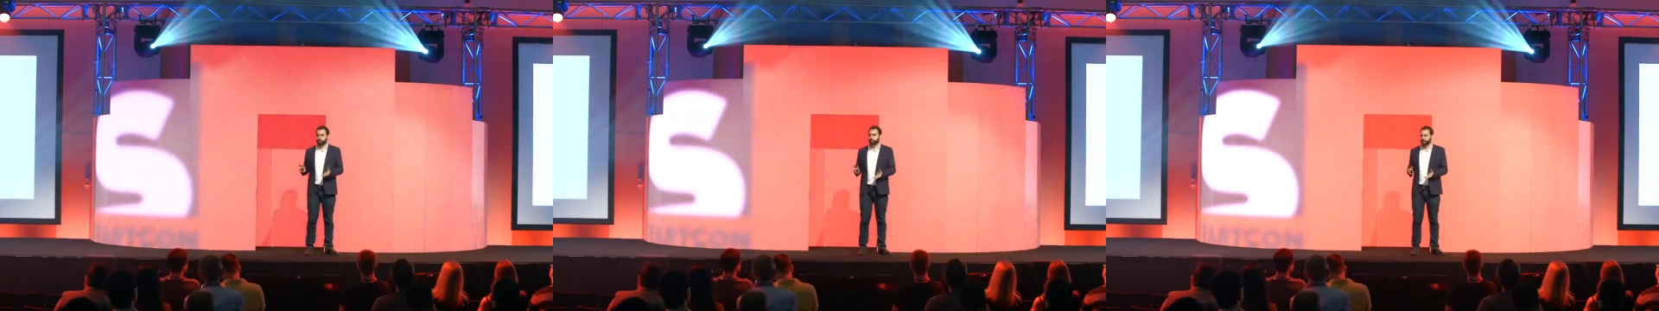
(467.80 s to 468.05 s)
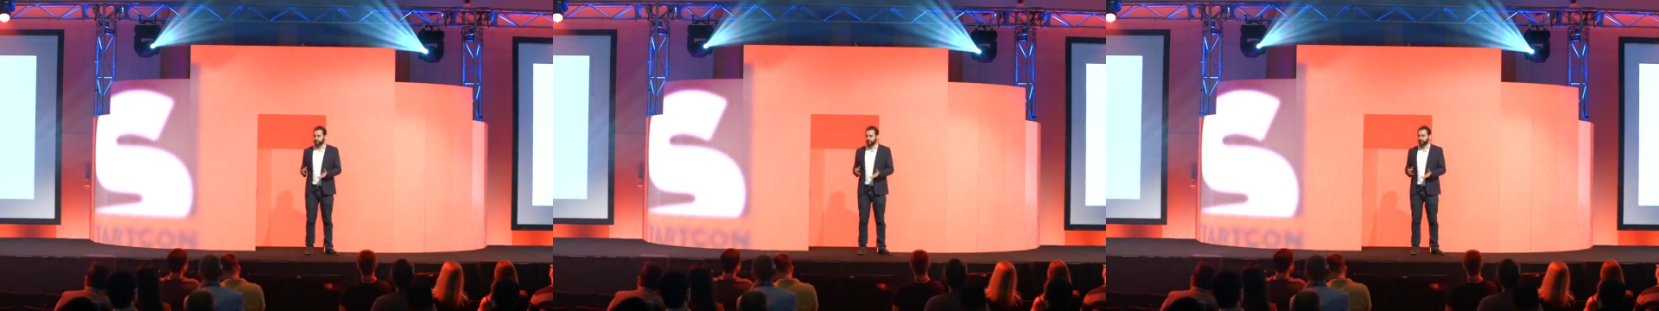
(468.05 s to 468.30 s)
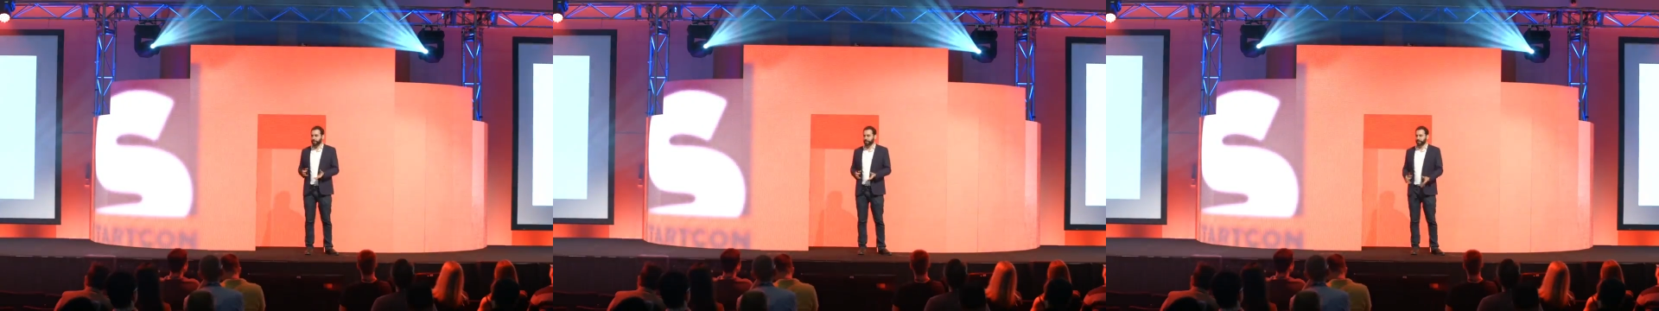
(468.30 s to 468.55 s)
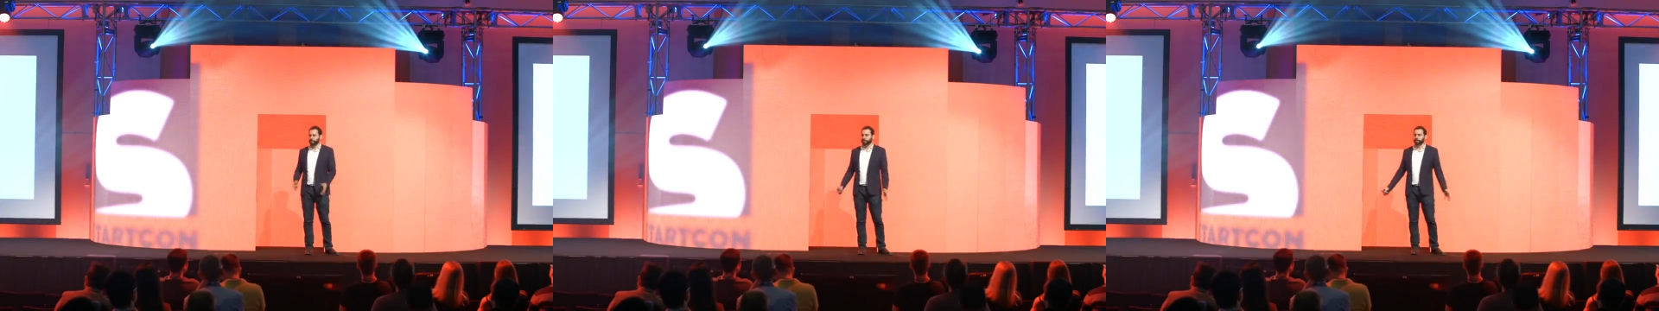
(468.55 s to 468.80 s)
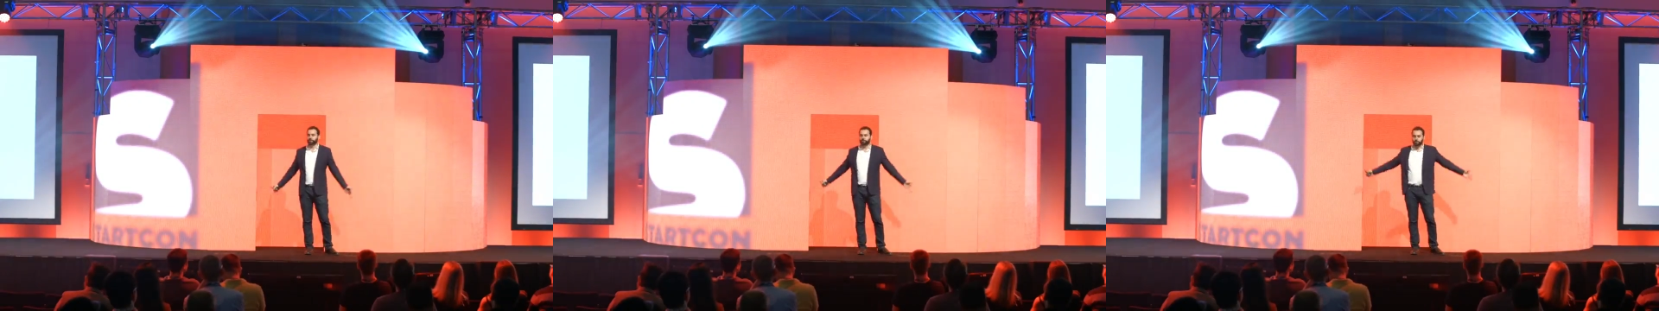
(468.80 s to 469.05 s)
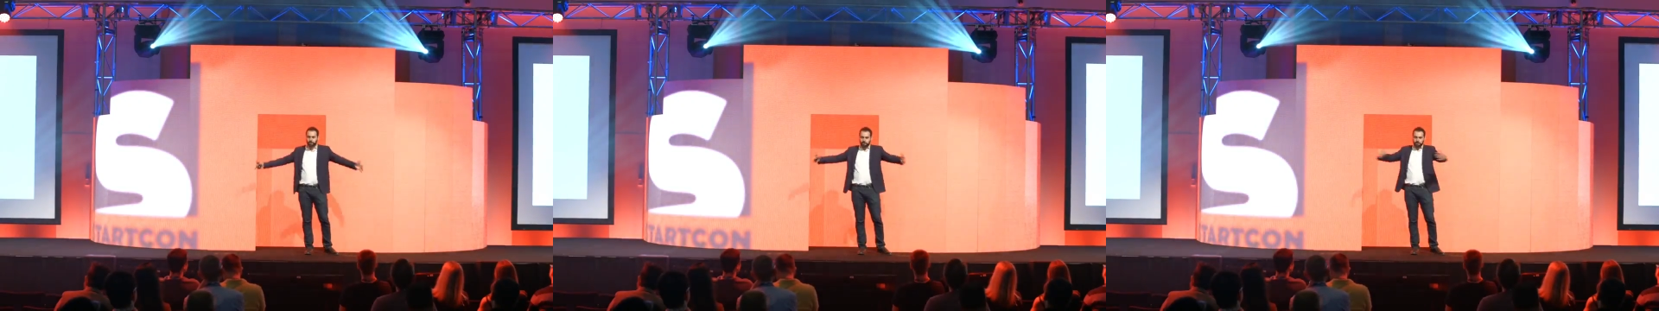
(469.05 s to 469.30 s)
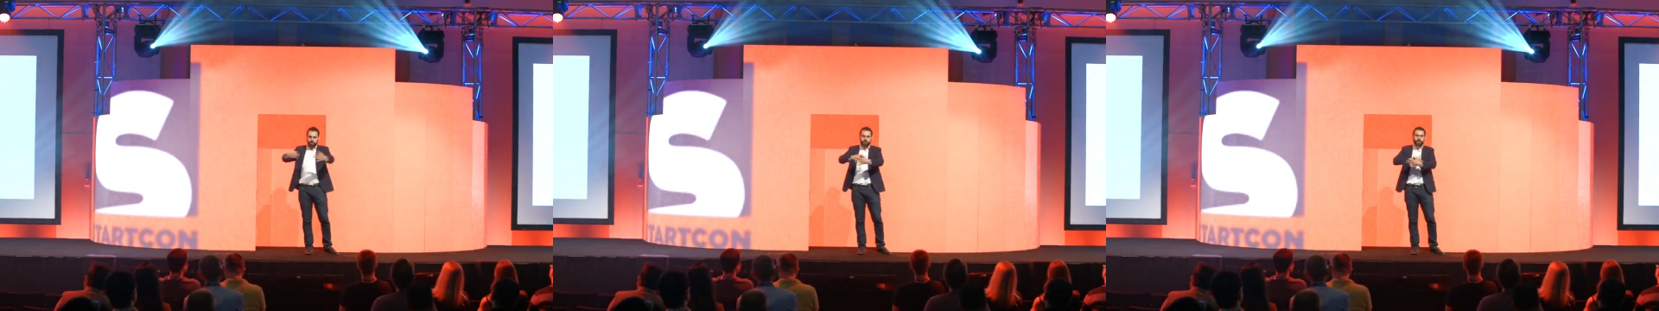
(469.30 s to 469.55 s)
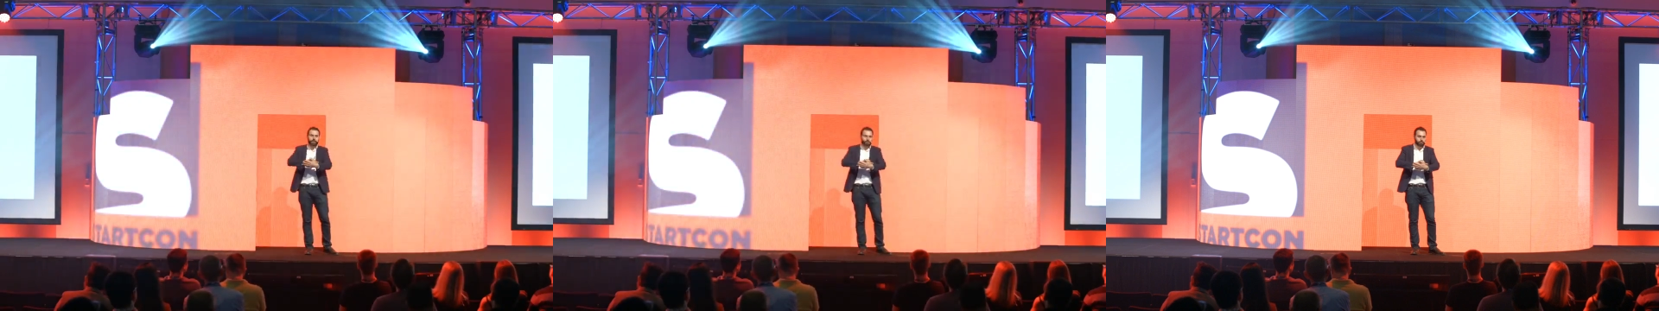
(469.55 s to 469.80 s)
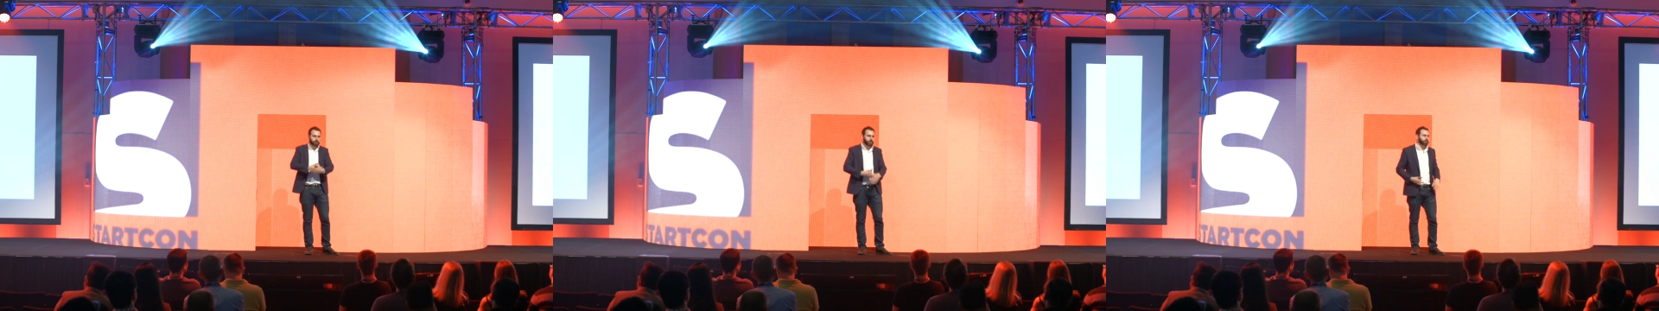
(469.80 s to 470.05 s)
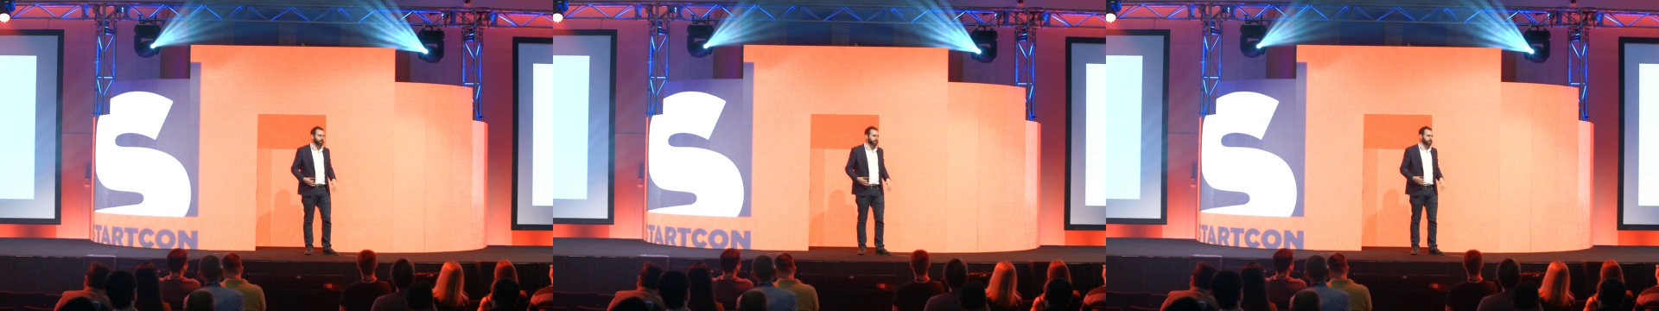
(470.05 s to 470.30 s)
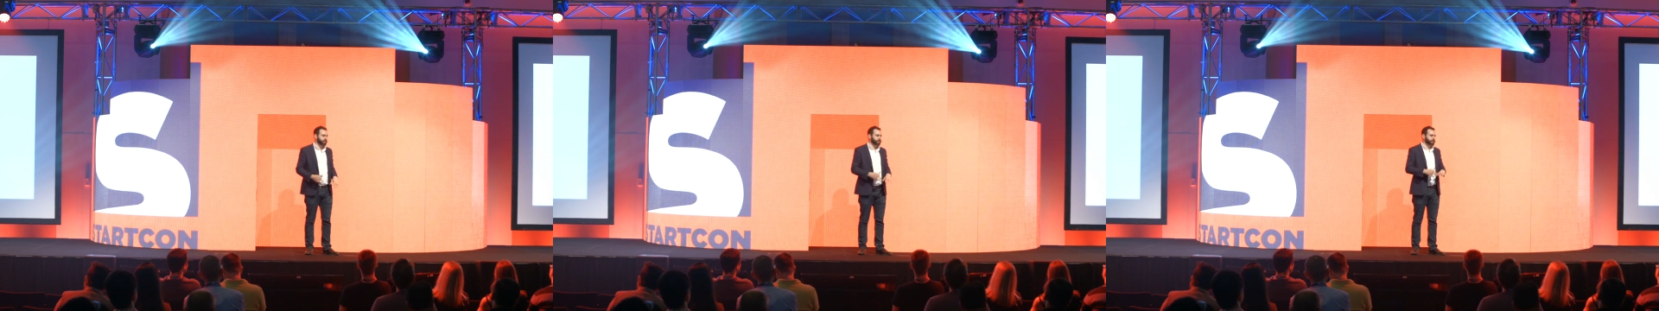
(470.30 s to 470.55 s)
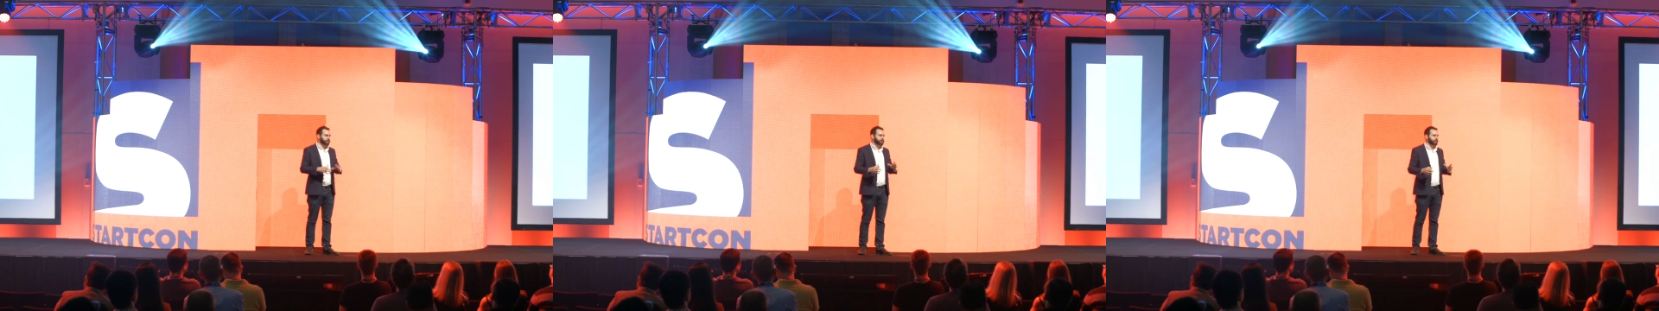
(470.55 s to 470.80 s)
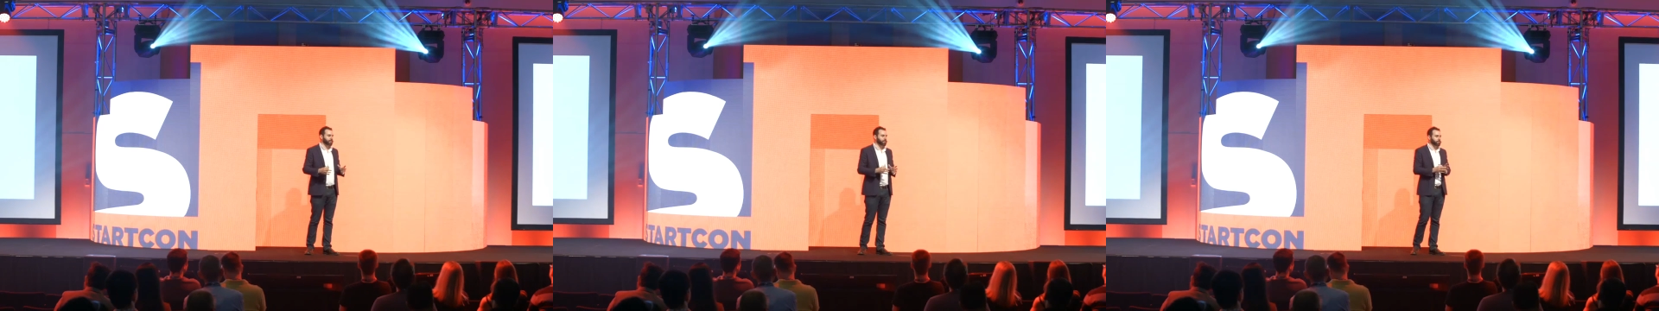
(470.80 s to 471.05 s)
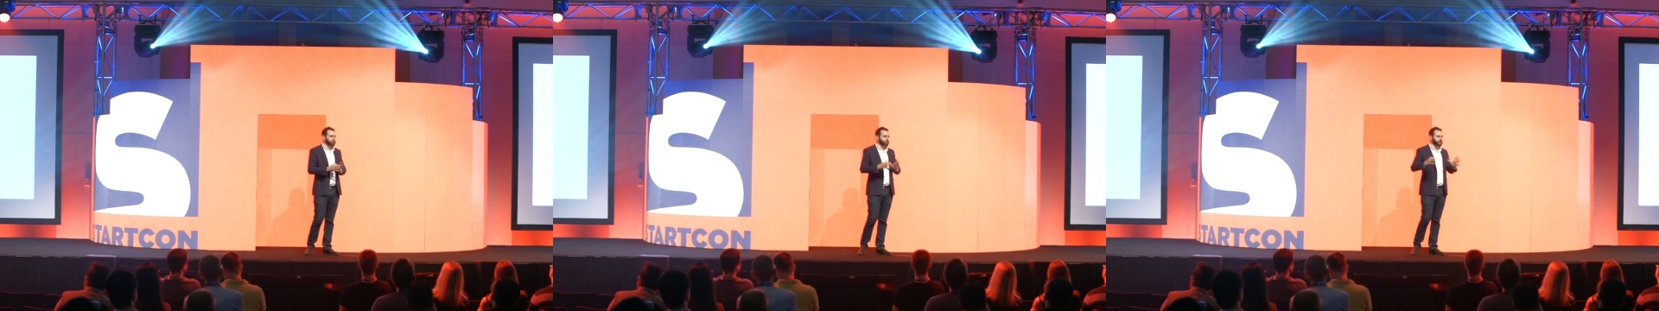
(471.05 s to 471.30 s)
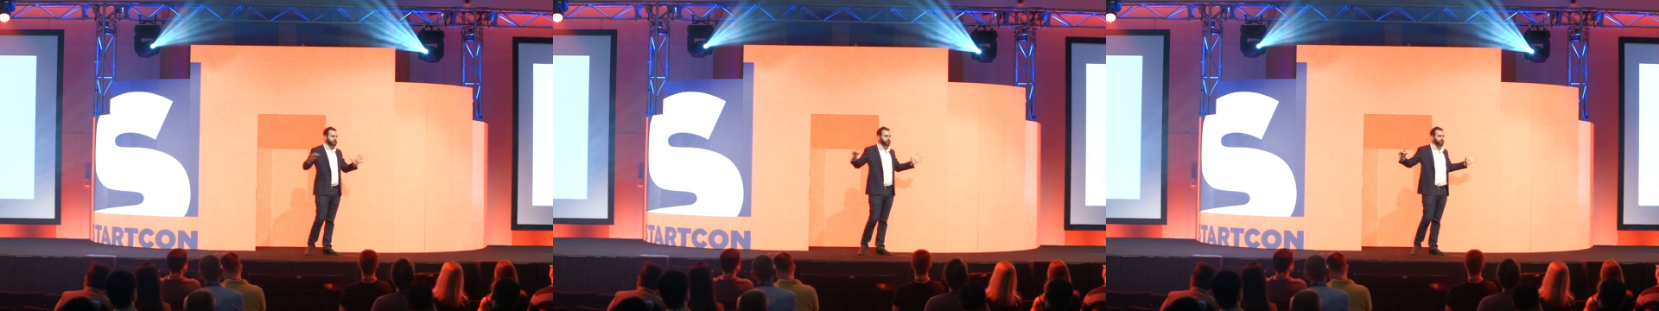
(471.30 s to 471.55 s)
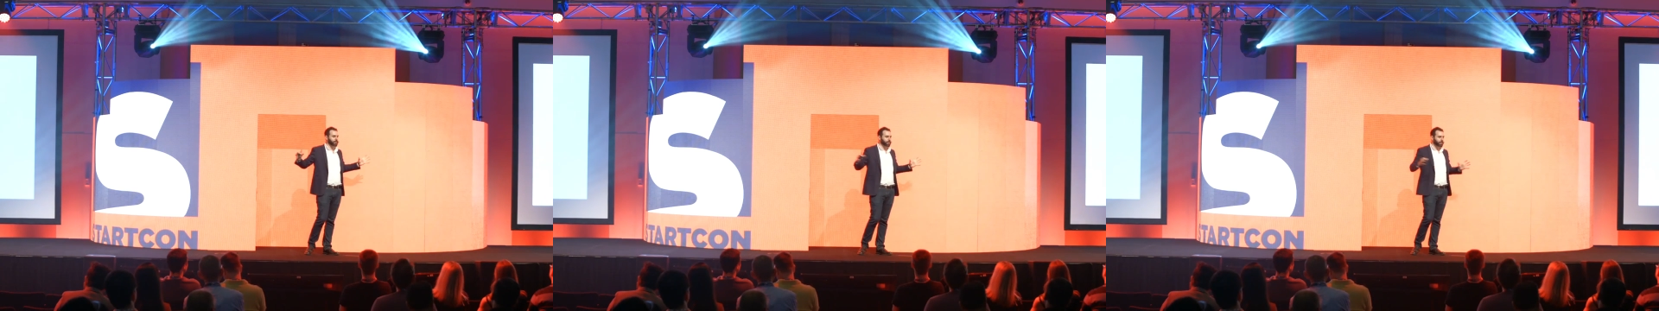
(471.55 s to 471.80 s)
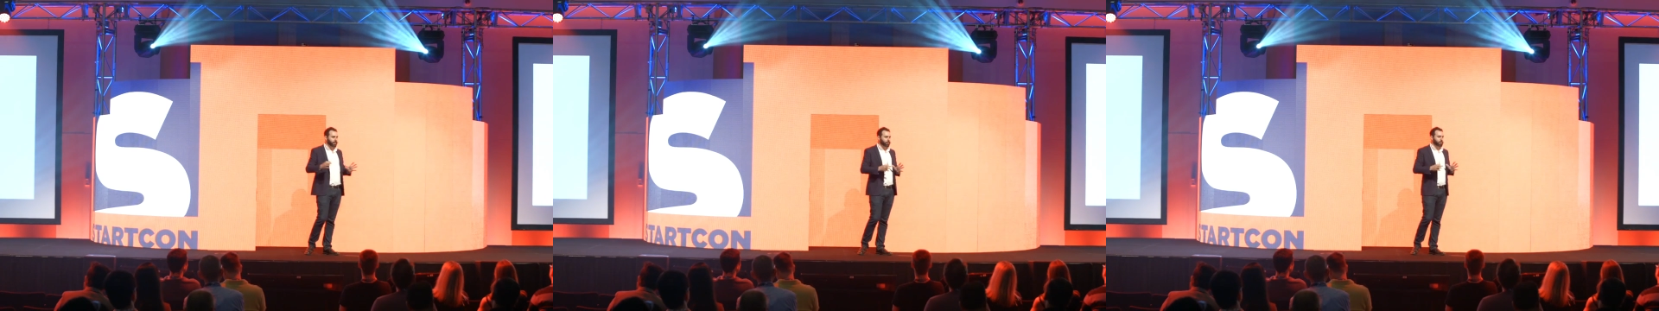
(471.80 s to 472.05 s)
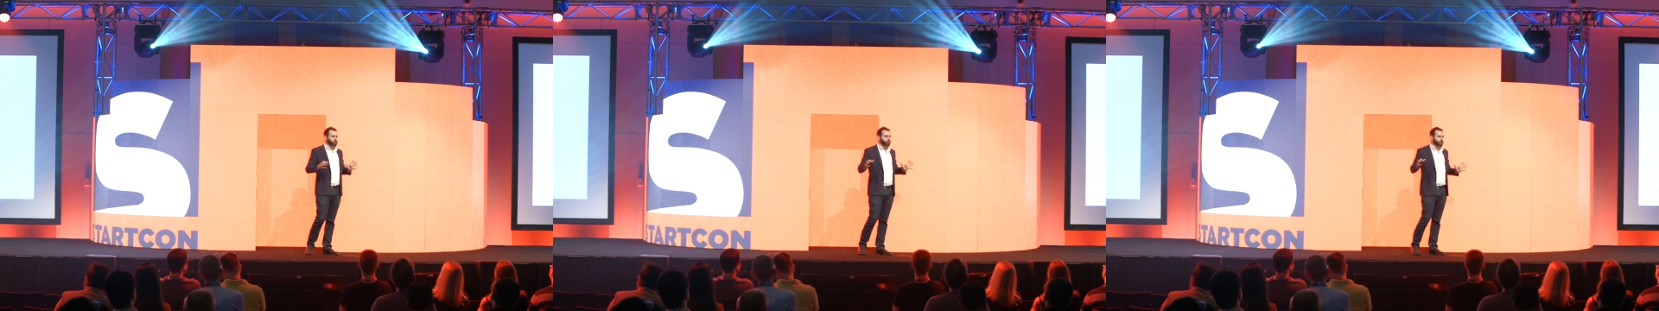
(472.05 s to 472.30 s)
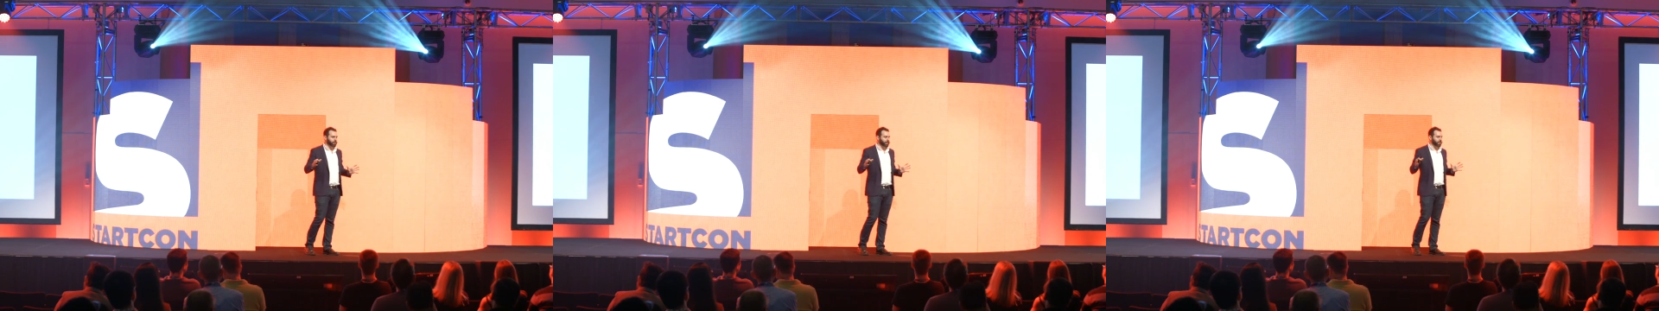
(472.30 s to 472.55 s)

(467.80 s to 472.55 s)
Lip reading: (no speaker visible)